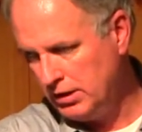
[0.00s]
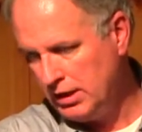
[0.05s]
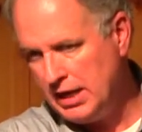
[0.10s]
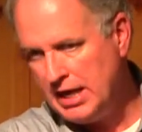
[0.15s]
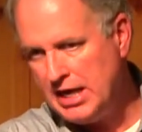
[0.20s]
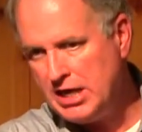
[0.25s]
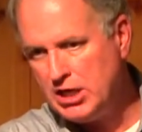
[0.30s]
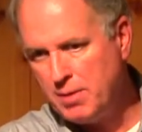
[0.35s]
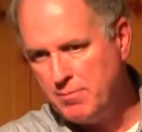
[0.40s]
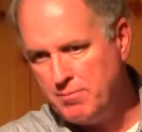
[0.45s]

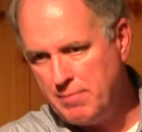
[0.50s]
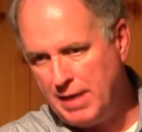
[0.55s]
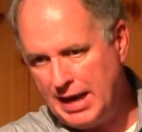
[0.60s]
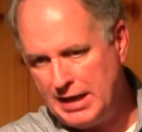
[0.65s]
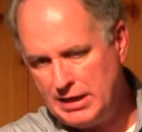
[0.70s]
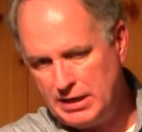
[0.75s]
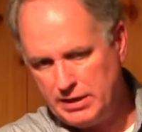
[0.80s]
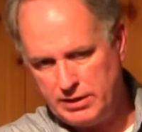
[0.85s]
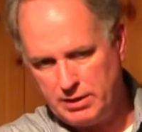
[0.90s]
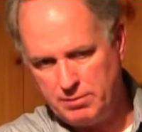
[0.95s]
He
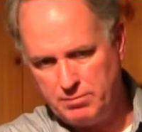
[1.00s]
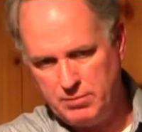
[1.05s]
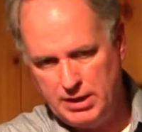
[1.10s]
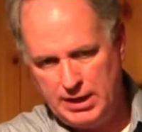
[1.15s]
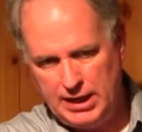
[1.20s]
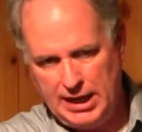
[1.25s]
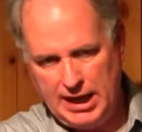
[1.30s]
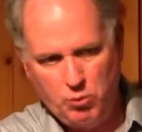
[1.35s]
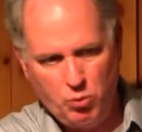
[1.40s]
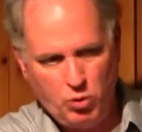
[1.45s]
commanded them.
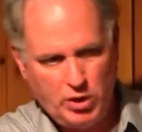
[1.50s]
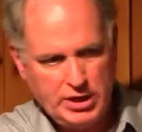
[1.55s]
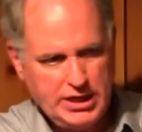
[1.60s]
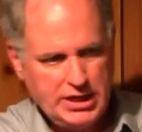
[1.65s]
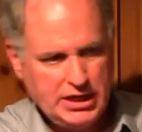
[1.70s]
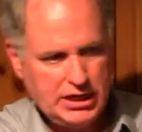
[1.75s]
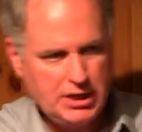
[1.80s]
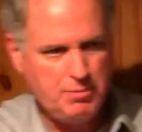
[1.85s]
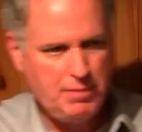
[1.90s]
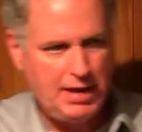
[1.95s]
And what did
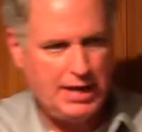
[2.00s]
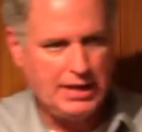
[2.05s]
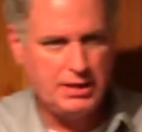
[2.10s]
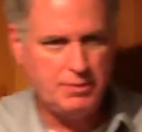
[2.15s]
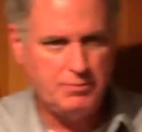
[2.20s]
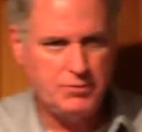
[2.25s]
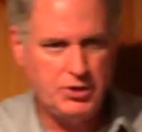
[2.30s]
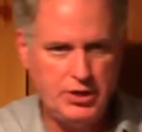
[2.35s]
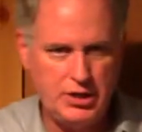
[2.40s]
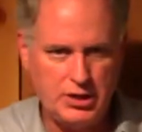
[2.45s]
he command
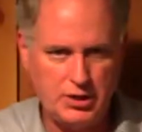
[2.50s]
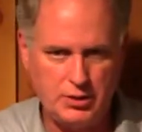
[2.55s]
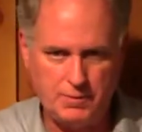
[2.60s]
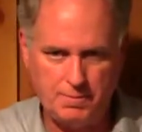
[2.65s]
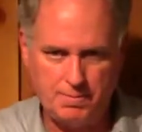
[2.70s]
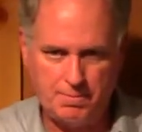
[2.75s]
them to do?